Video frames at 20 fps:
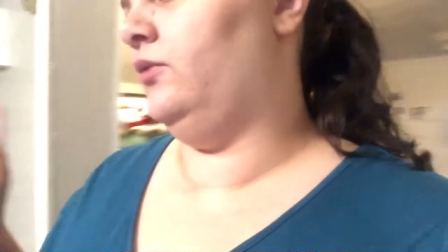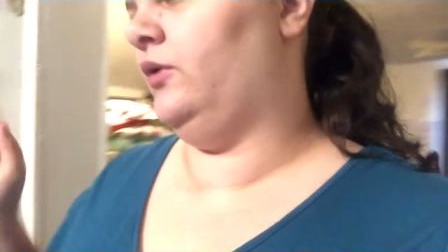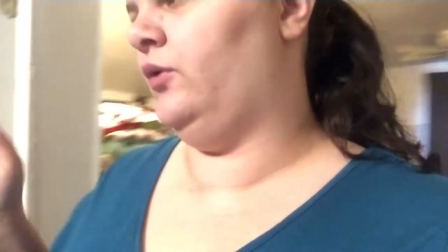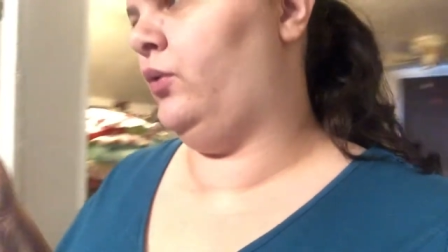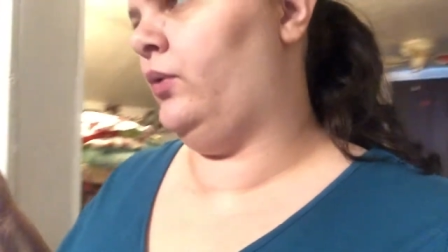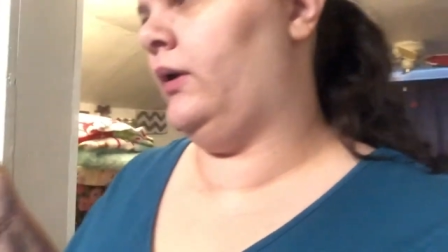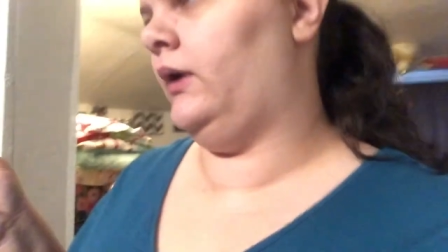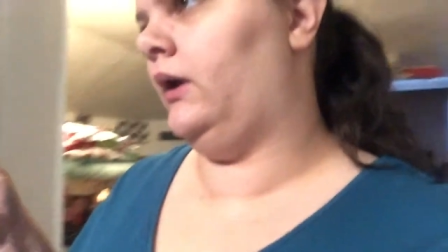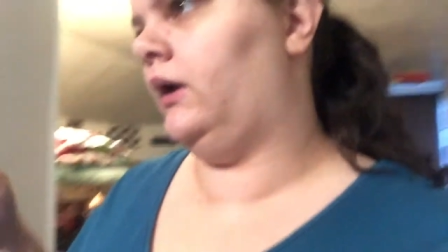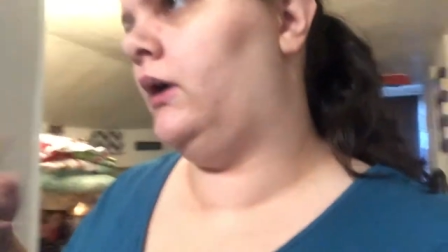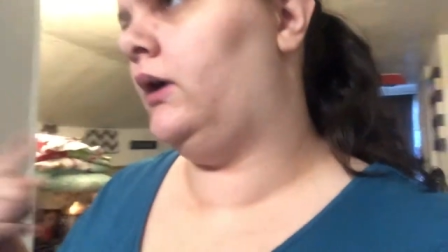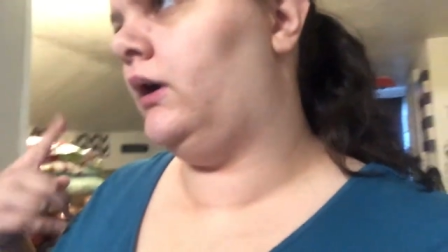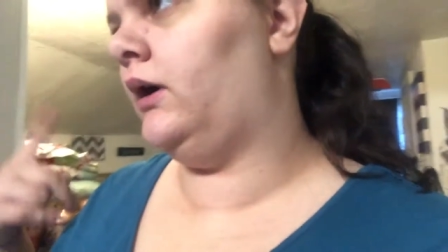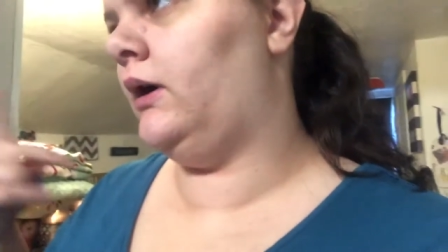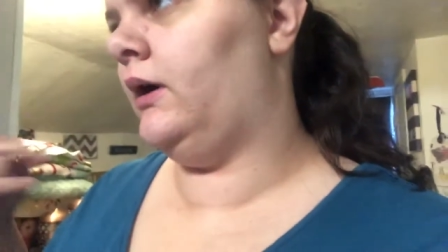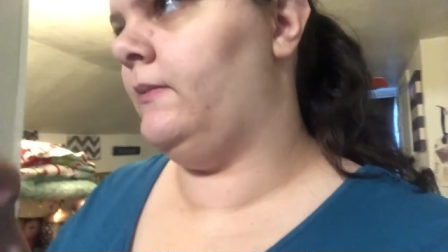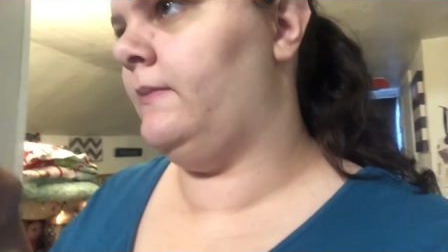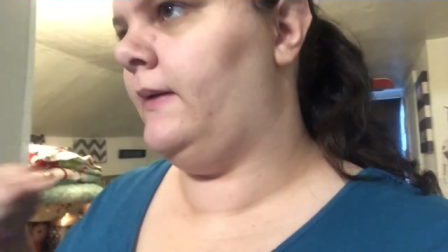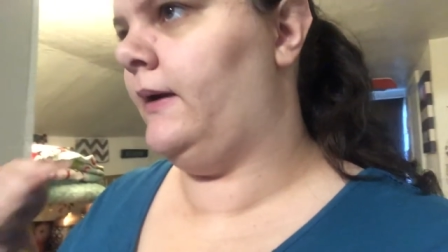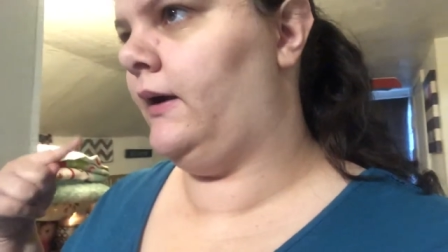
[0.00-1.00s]
real quick,
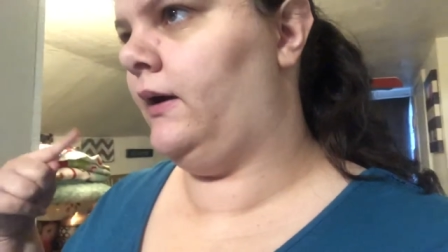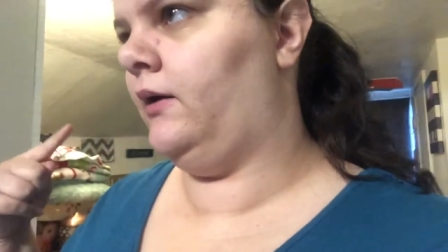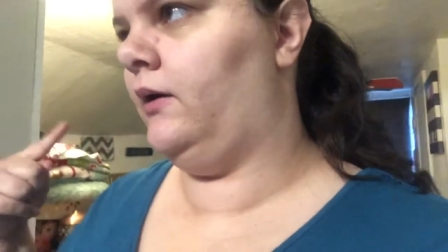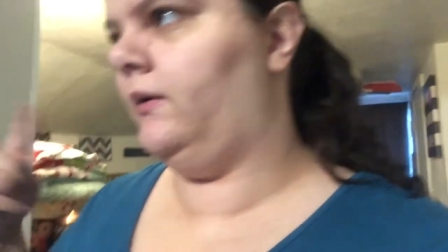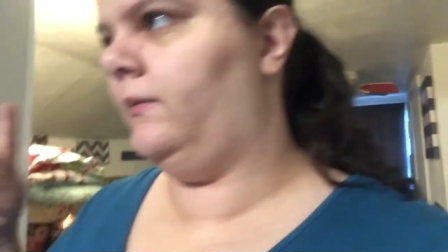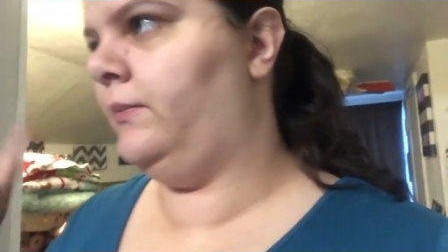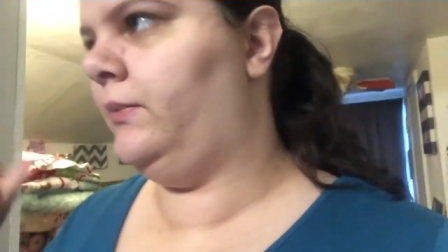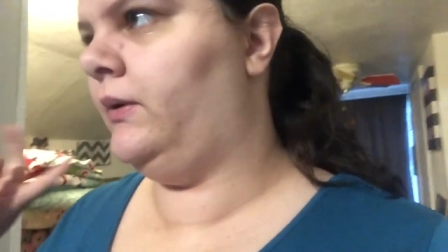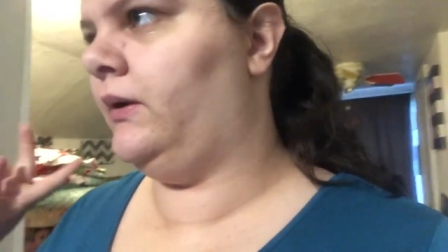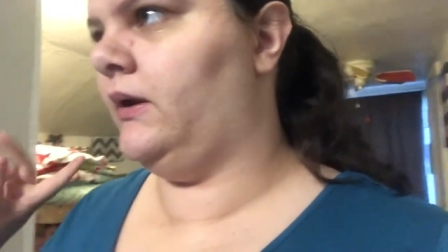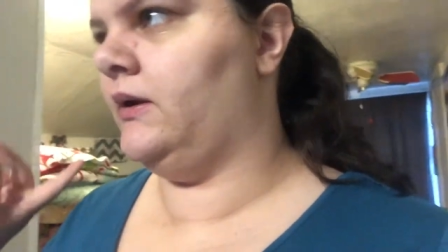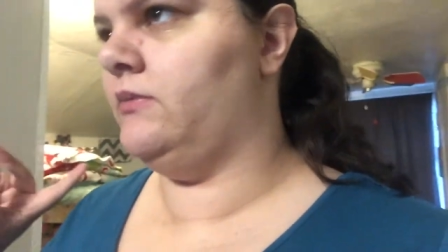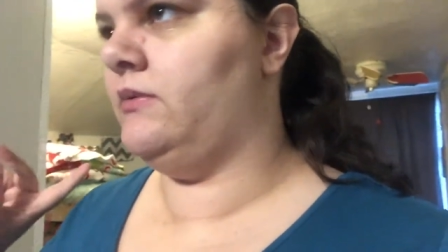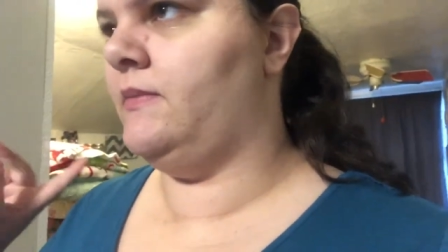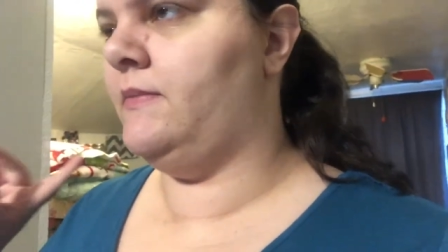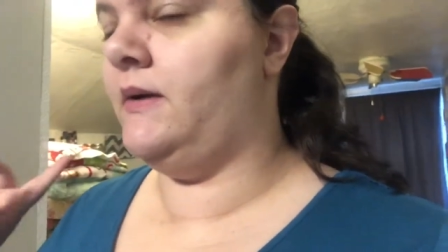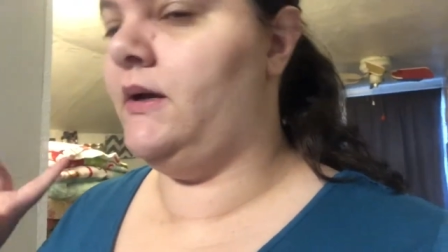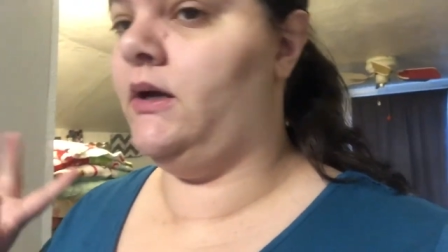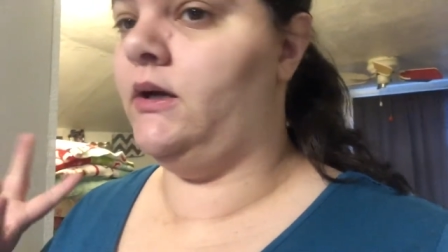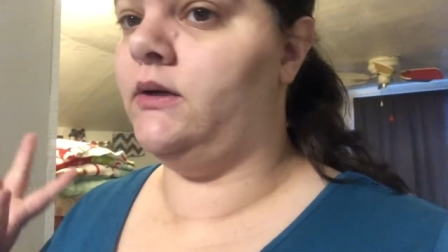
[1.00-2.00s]
come back up, get my
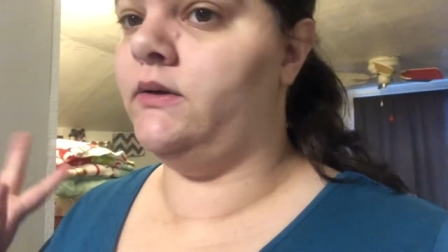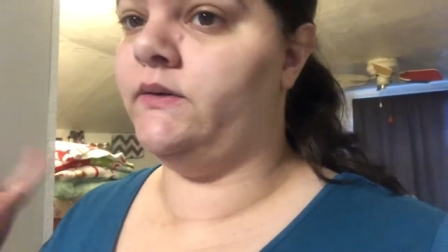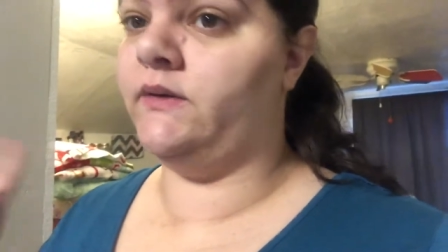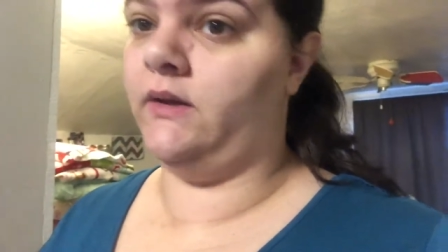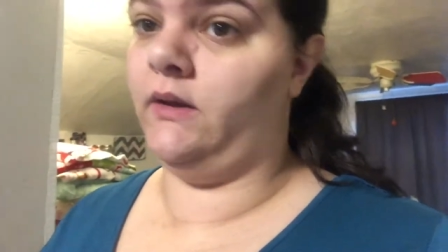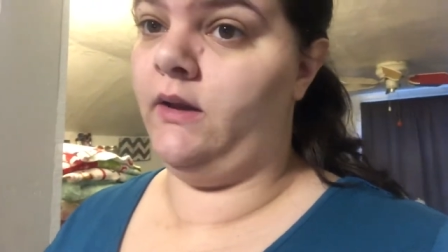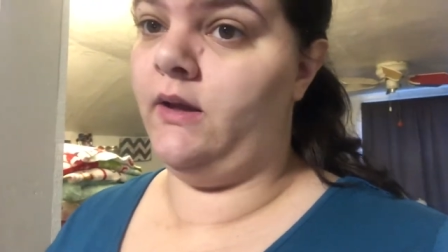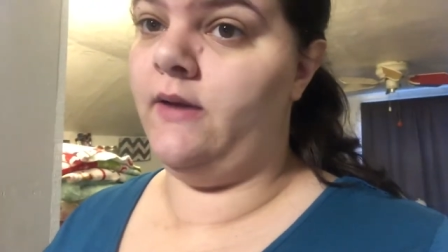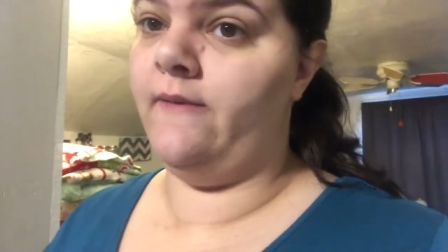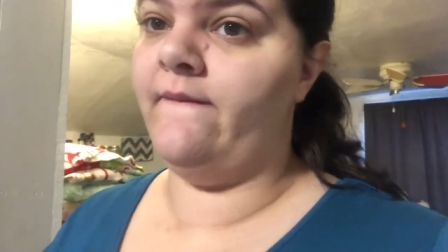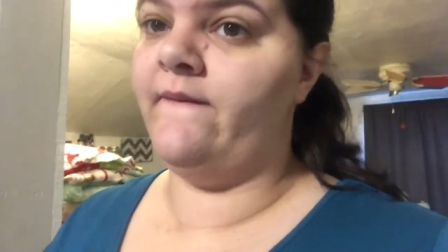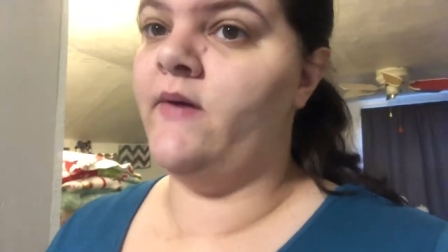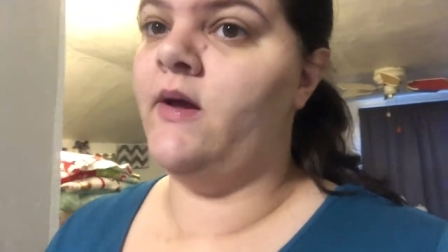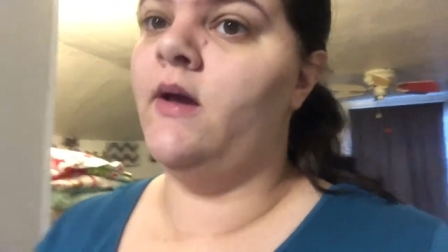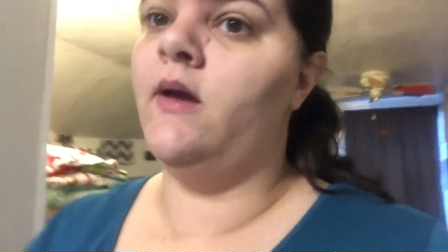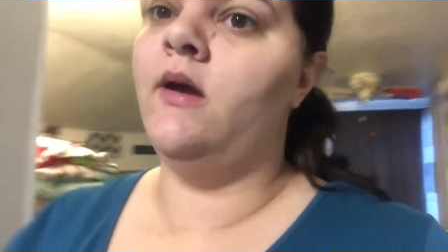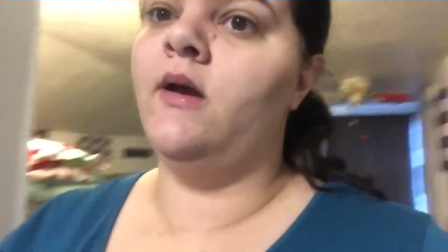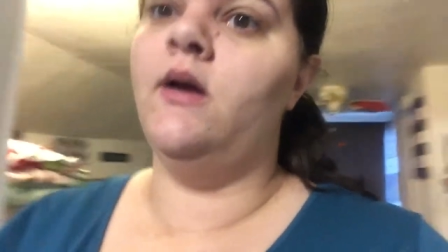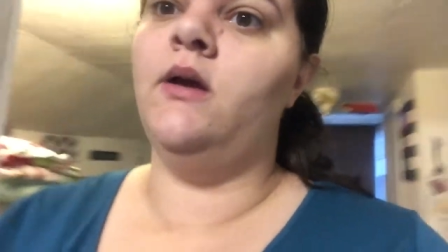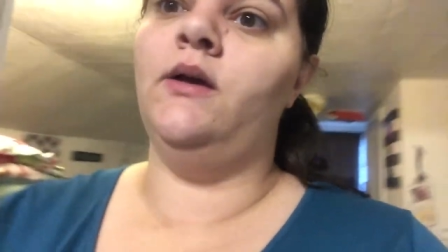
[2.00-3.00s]
bags and leave.
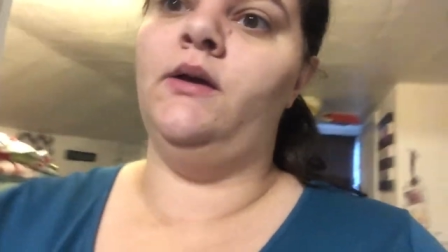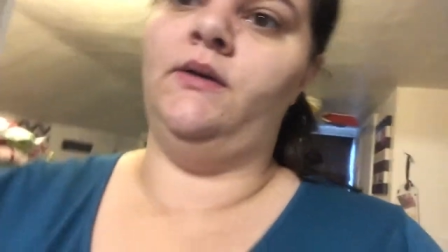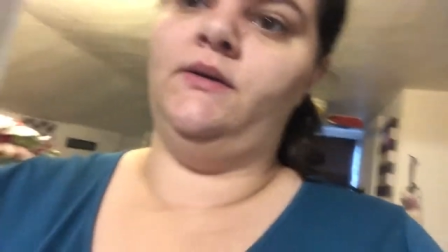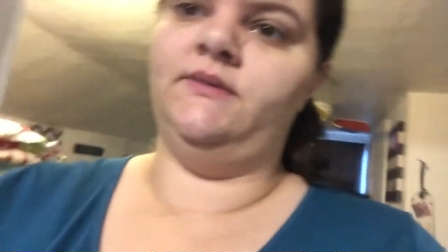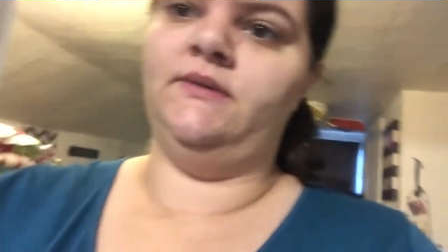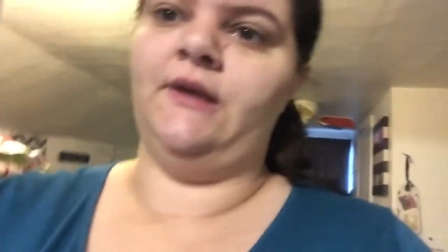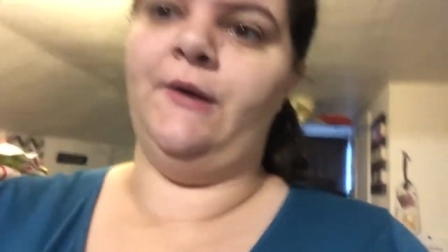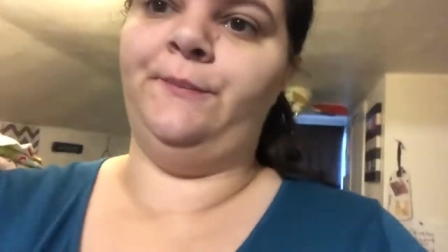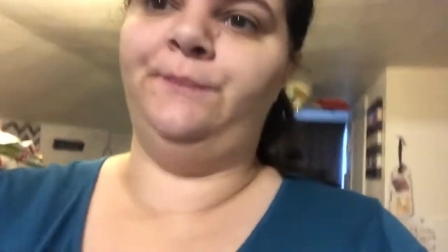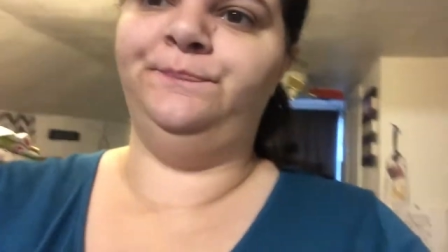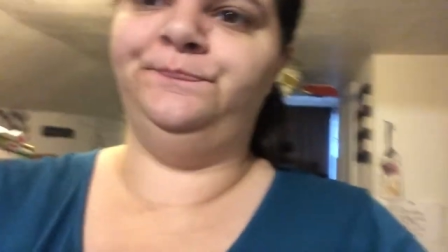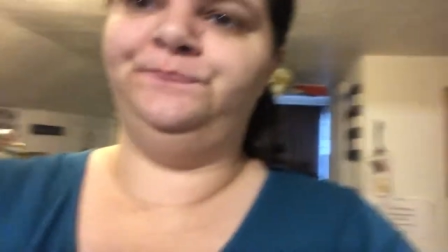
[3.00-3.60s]
So,